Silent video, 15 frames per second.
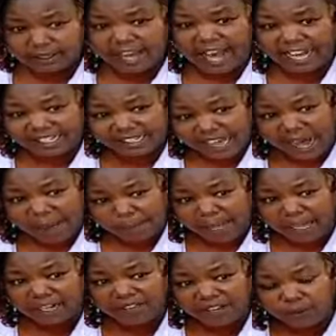there are
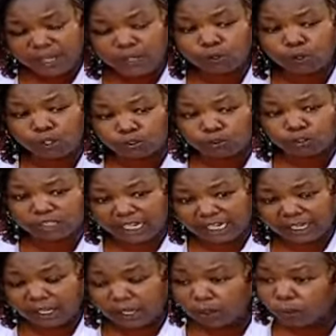some, and even when you go to
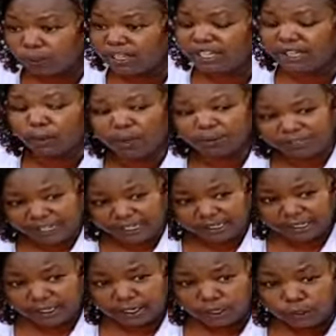check within the
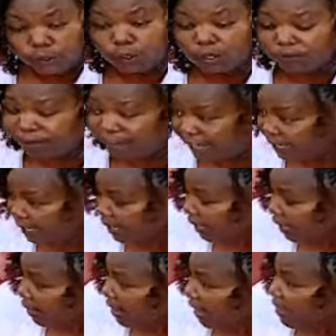website, you will find
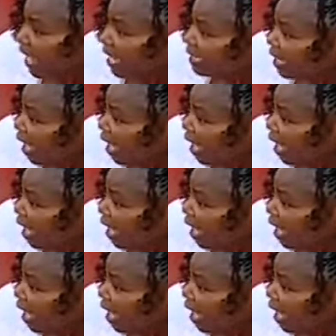that there